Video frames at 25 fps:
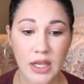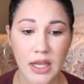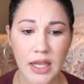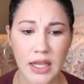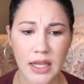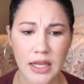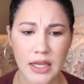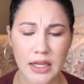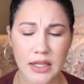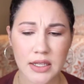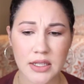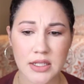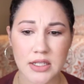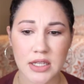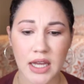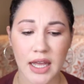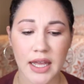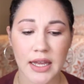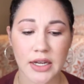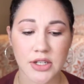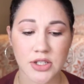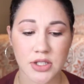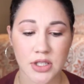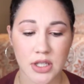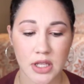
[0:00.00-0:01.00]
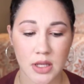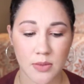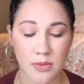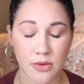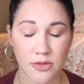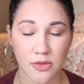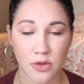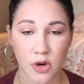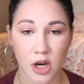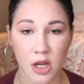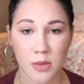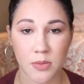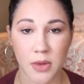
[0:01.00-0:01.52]
And I actually,
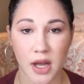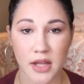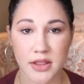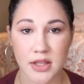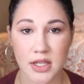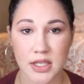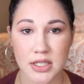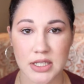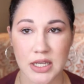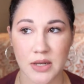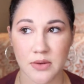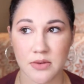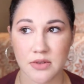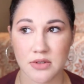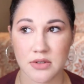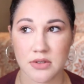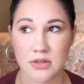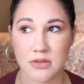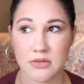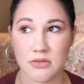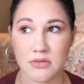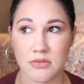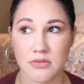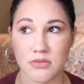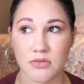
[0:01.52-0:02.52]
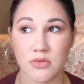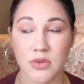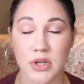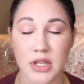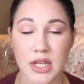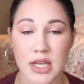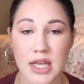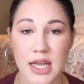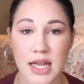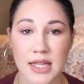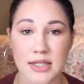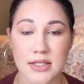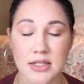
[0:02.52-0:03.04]
before I bought this, I was
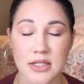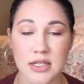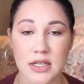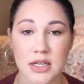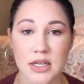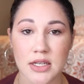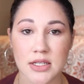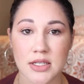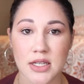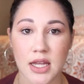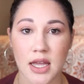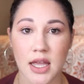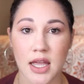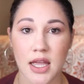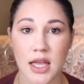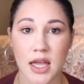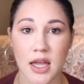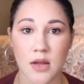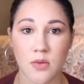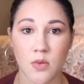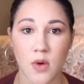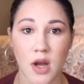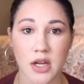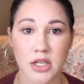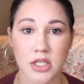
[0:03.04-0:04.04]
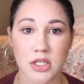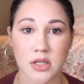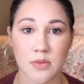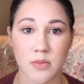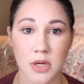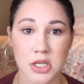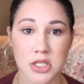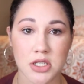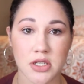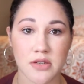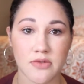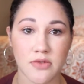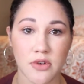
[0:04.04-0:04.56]
really hesitant because I had watched a
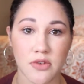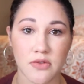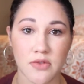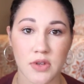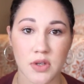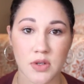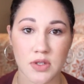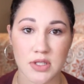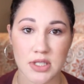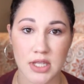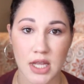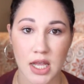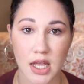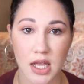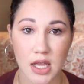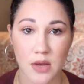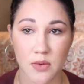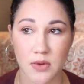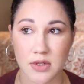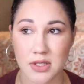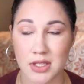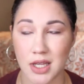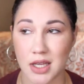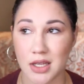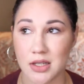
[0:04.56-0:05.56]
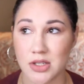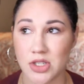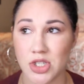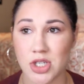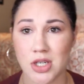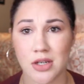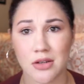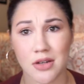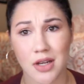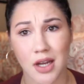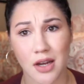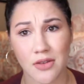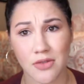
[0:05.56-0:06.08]
bunch of reviews saying it was like
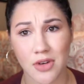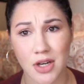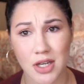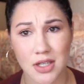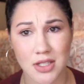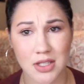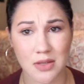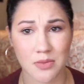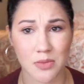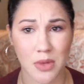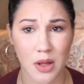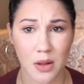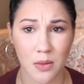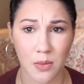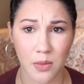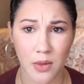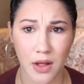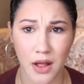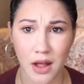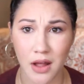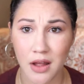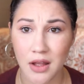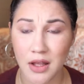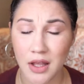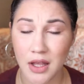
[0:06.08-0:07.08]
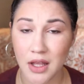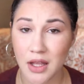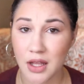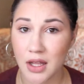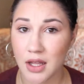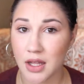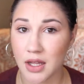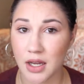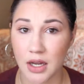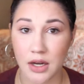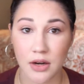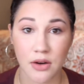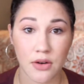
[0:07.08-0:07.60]
sheer coverage and blah blah,
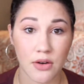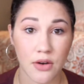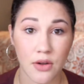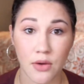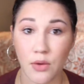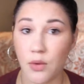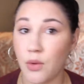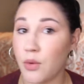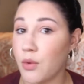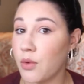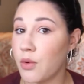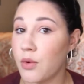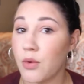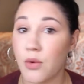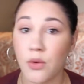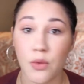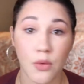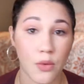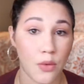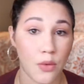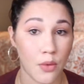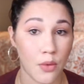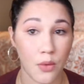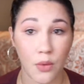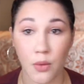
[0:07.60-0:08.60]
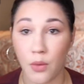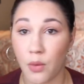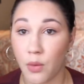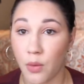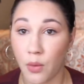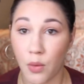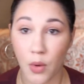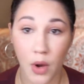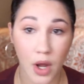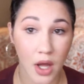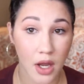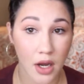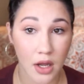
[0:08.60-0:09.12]
and I don't know
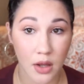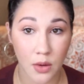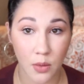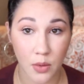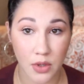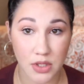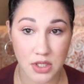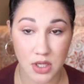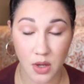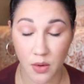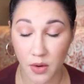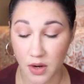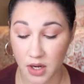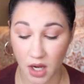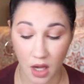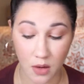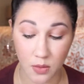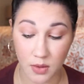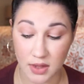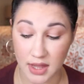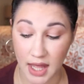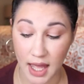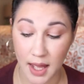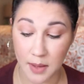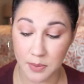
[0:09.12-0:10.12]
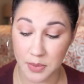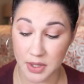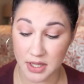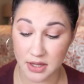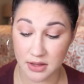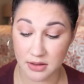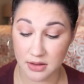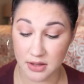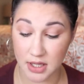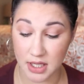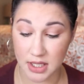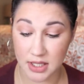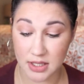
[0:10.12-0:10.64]
what was going on with that, but
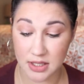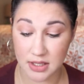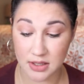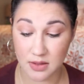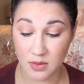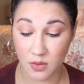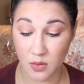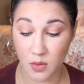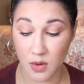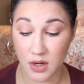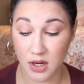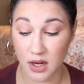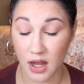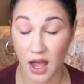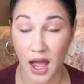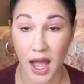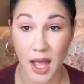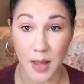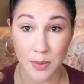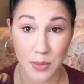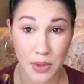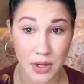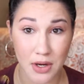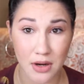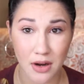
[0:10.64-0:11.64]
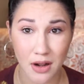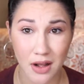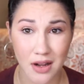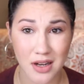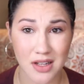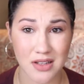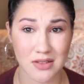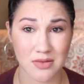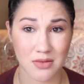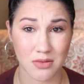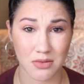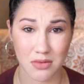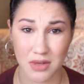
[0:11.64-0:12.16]
this, when I put it on,
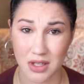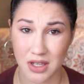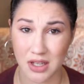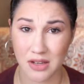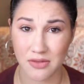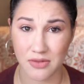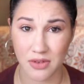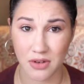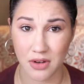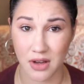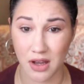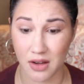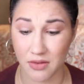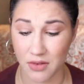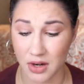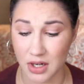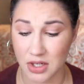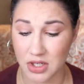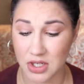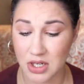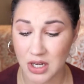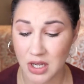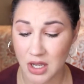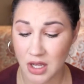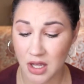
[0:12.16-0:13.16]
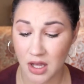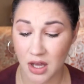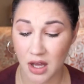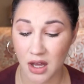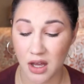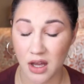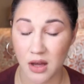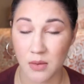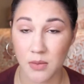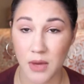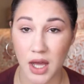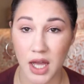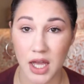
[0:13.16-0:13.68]
it's really full coverage.
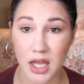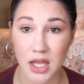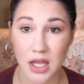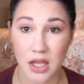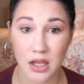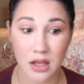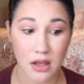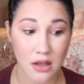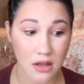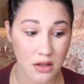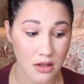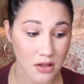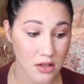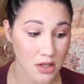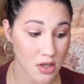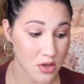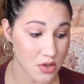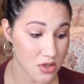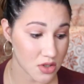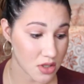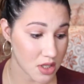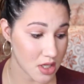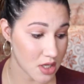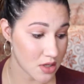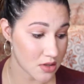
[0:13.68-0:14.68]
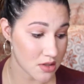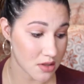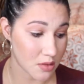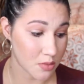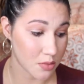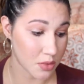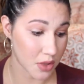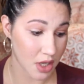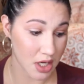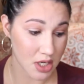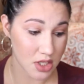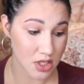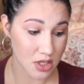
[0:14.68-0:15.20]
I usually use a
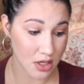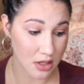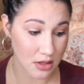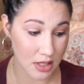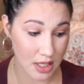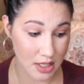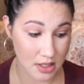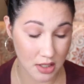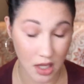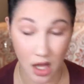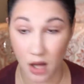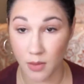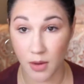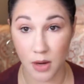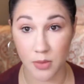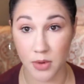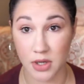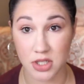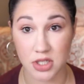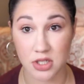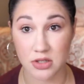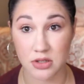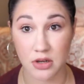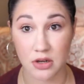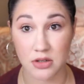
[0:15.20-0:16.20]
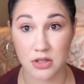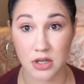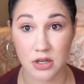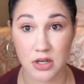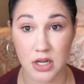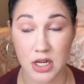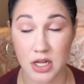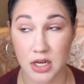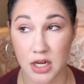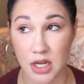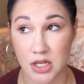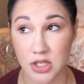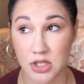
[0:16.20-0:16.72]
brush unless all my brushes are
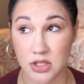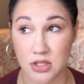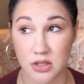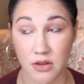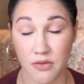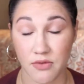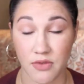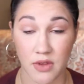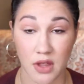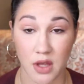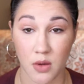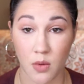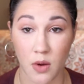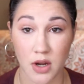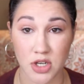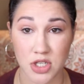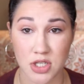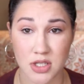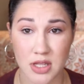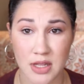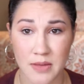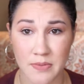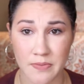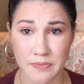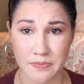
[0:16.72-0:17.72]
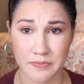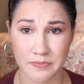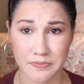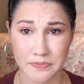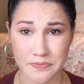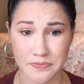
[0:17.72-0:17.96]
dirty and I just don't feel like washing them.